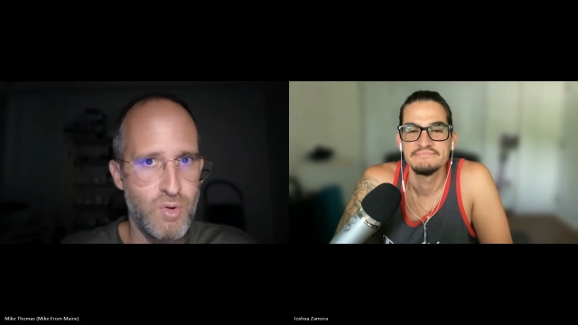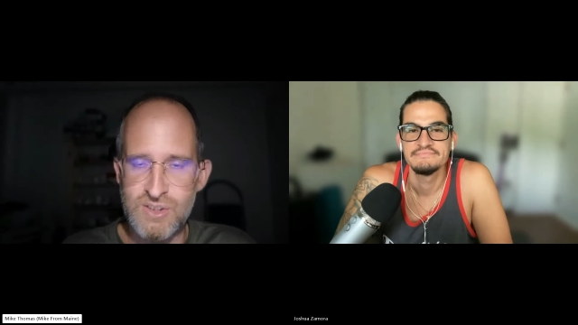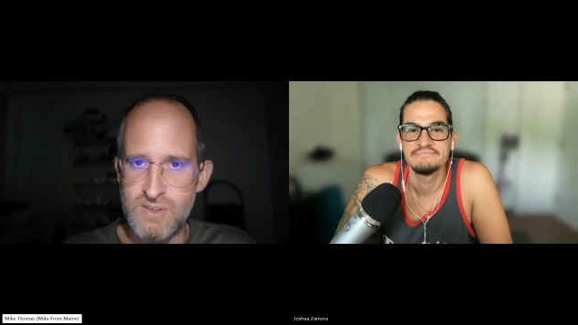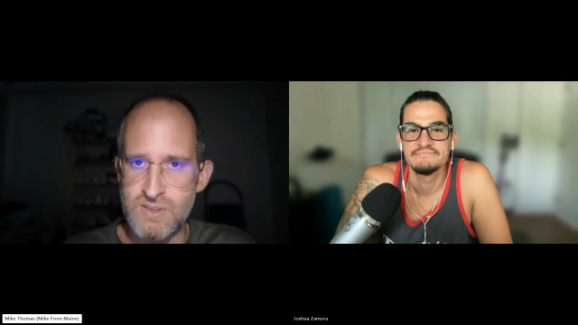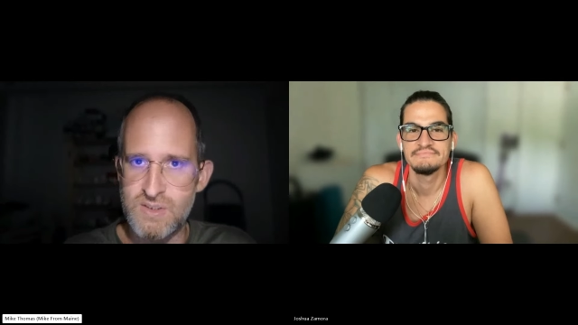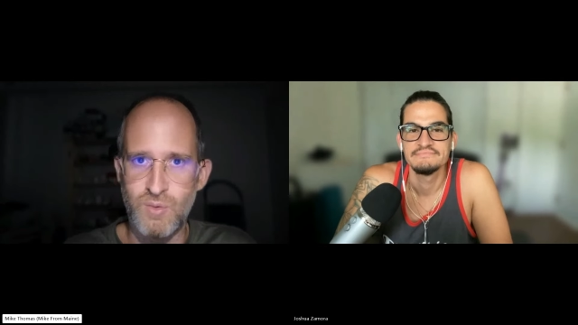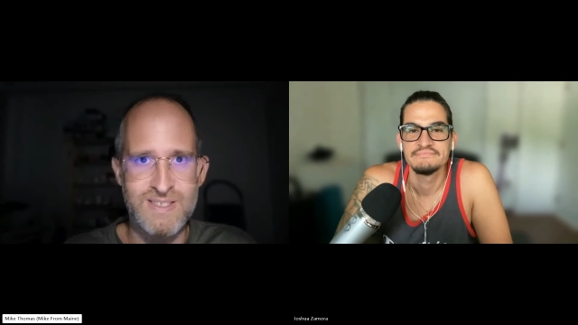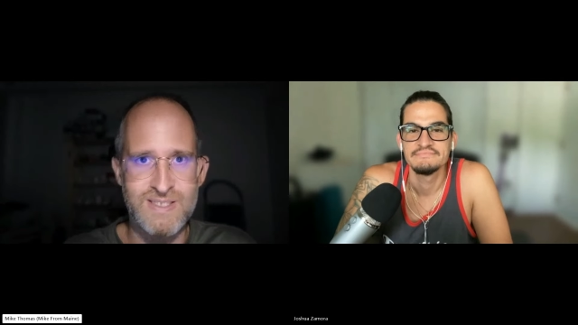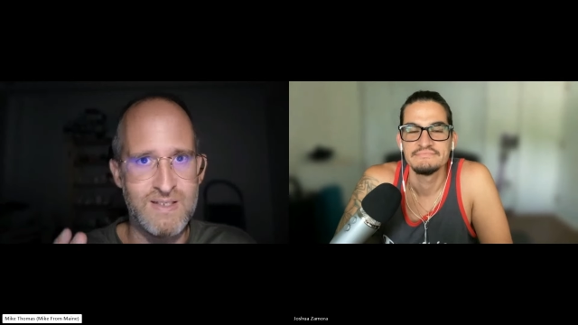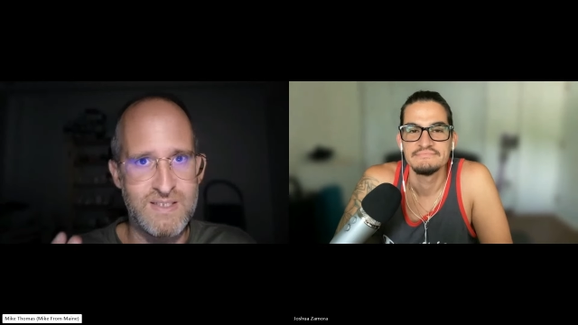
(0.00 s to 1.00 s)
Speaker 1: questions,
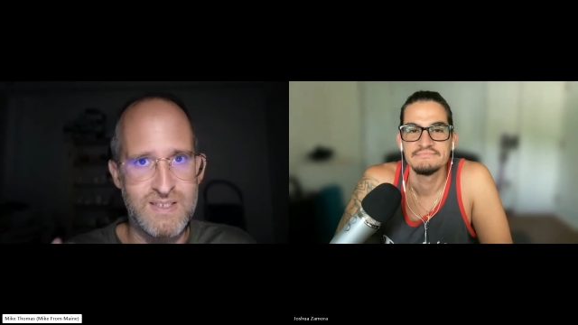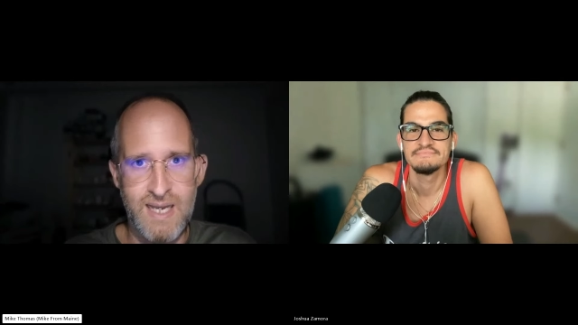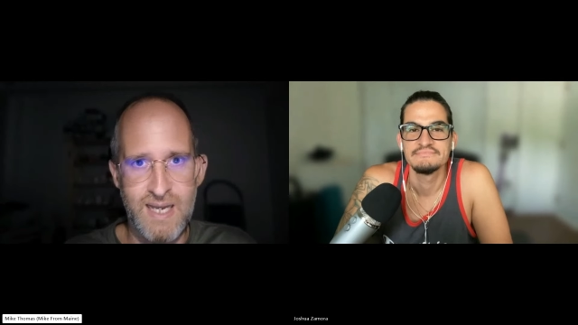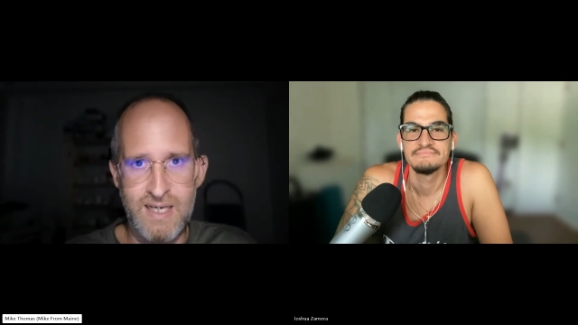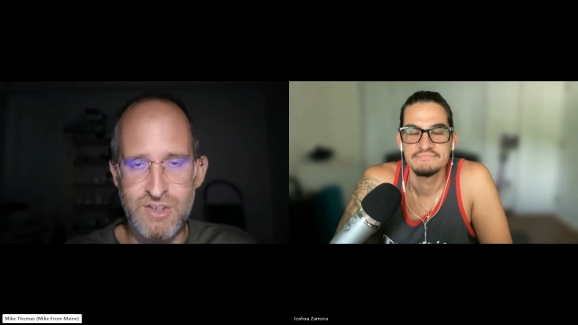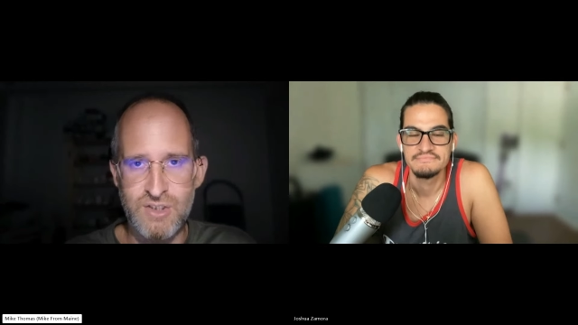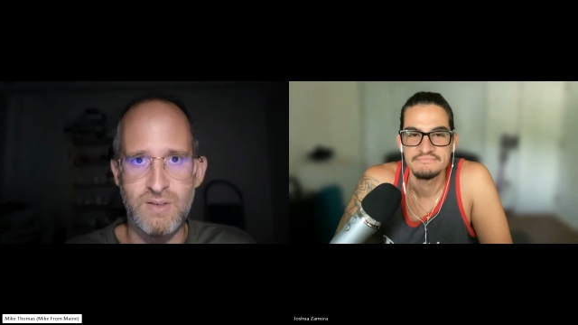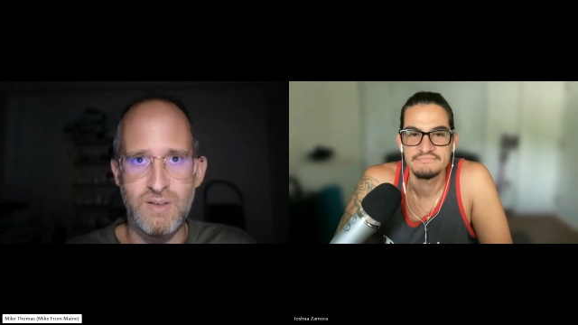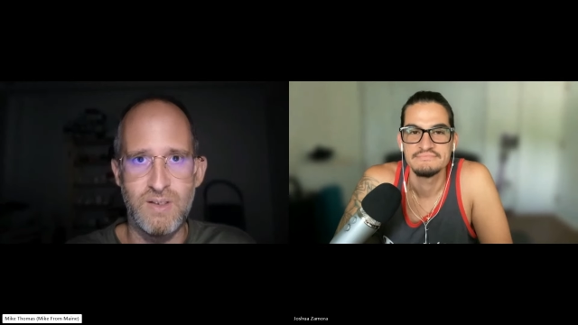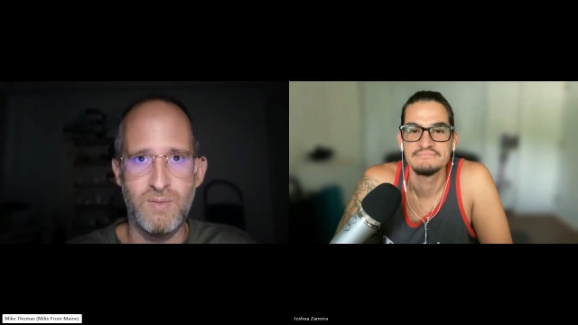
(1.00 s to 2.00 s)
you want to see this in
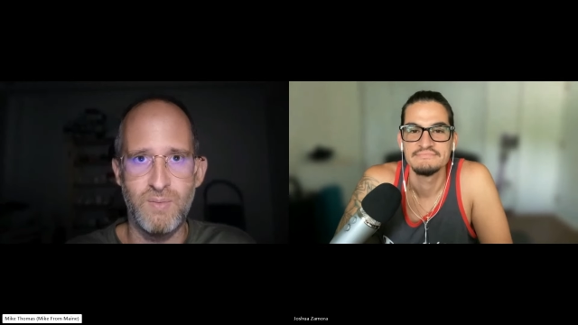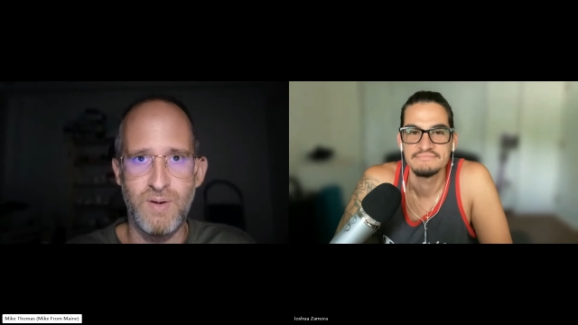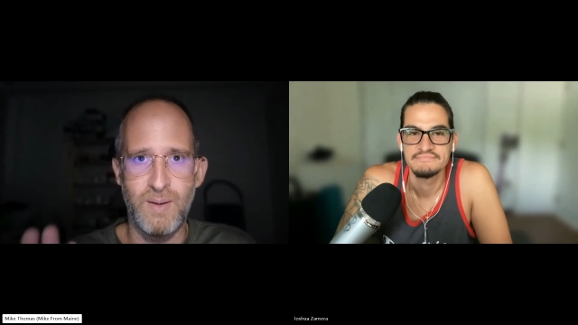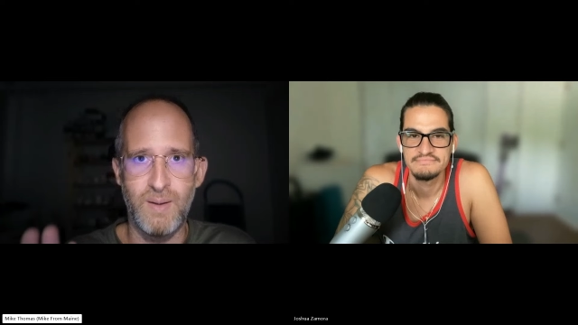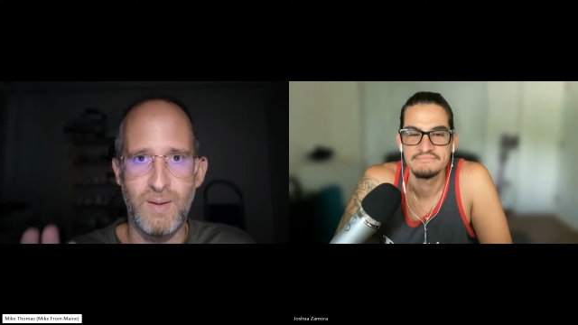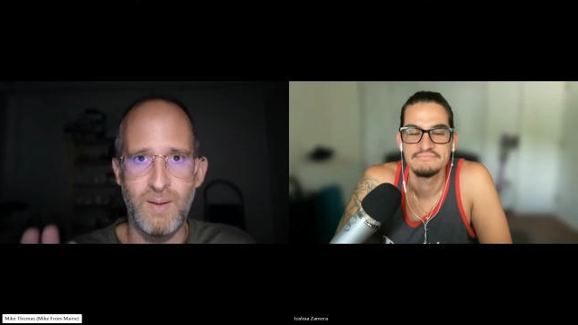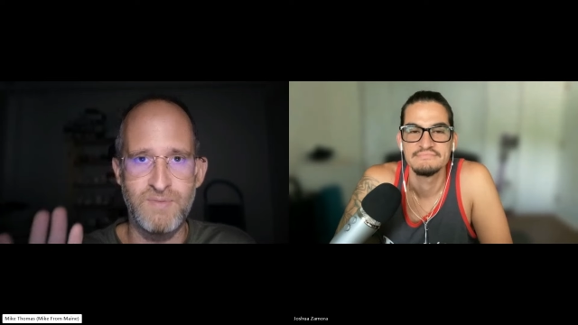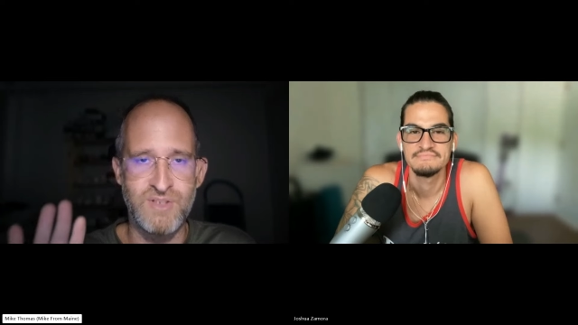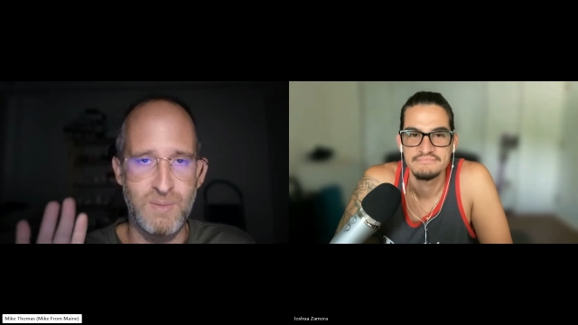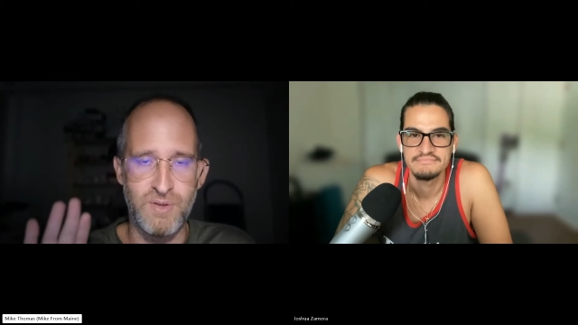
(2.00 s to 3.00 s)
action, uh, I'm just
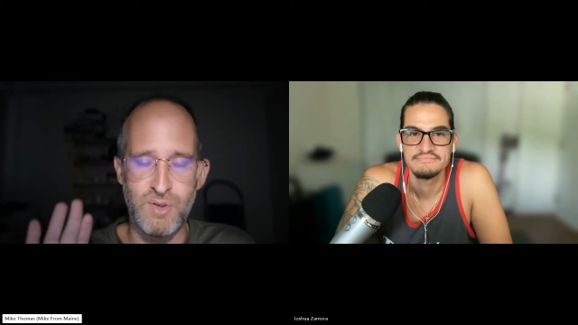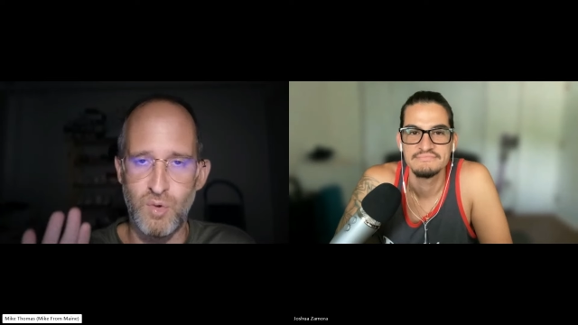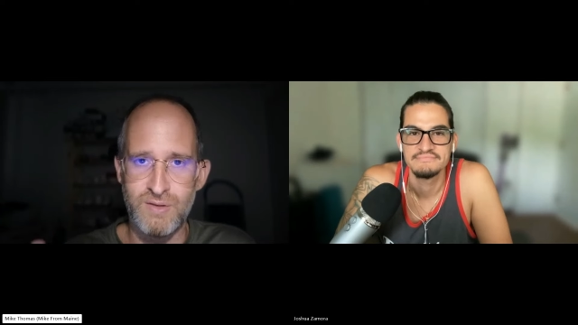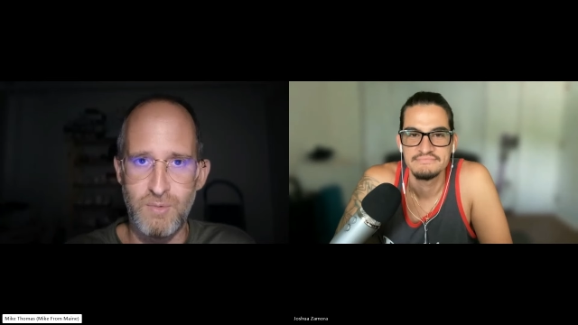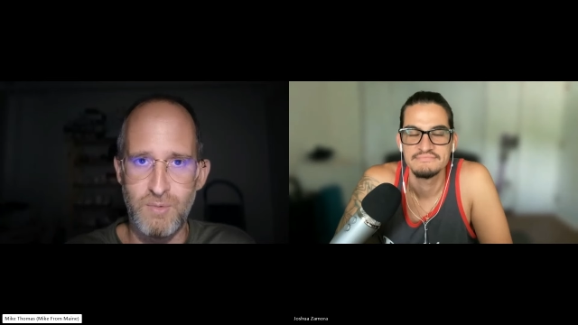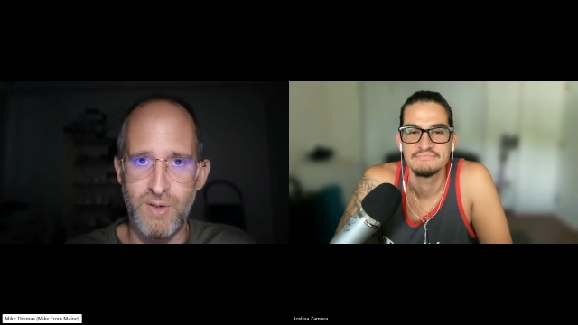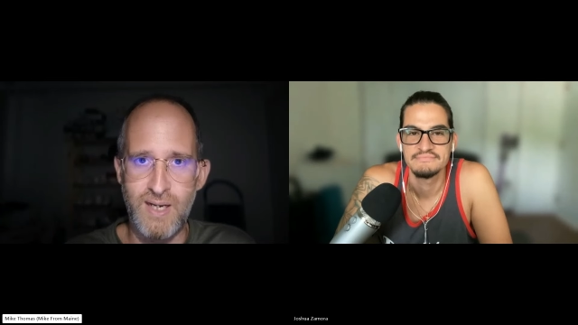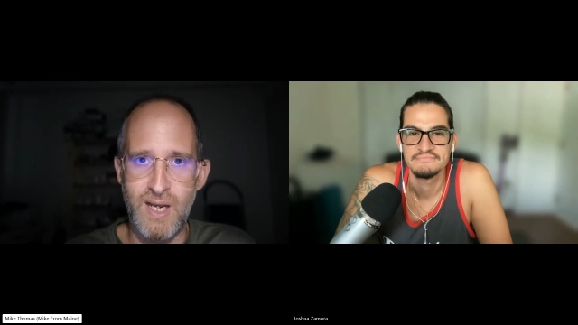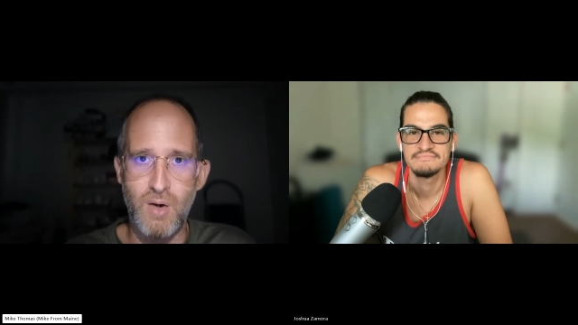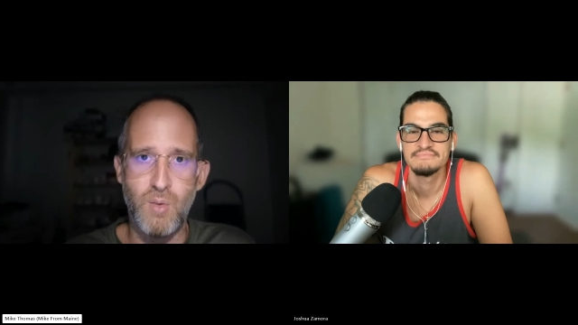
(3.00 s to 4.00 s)
going to play you a quick little demo
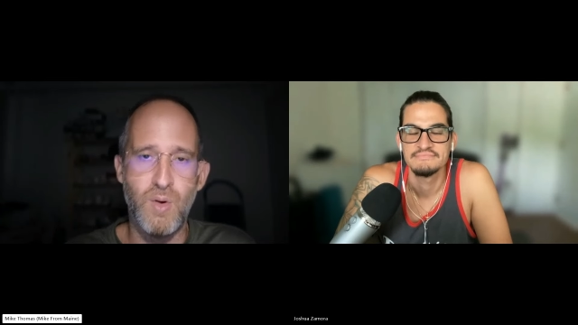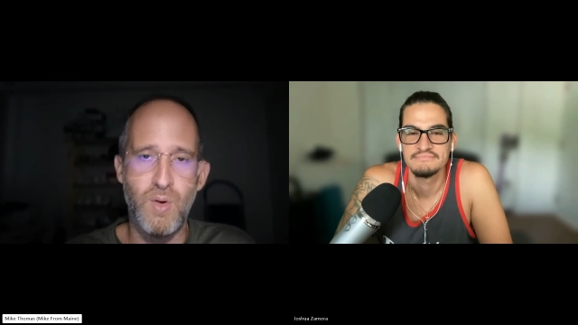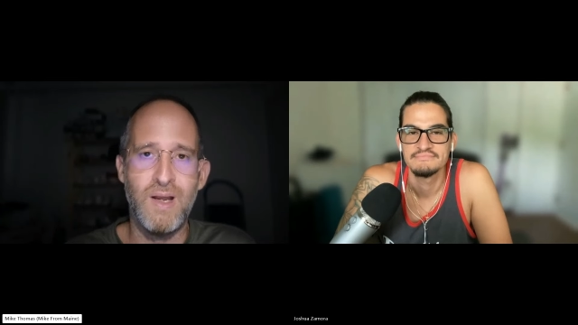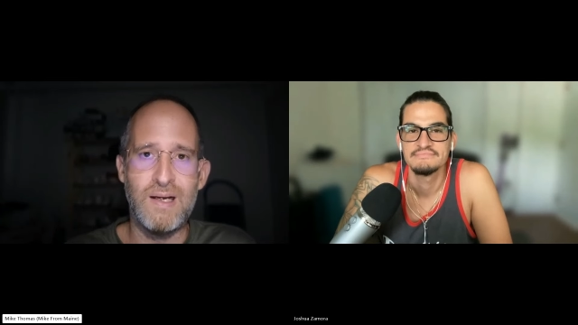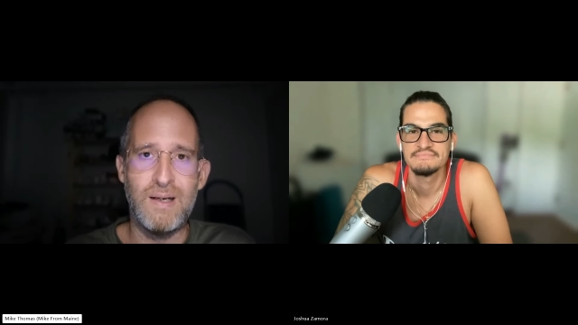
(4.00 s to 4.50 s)
right now.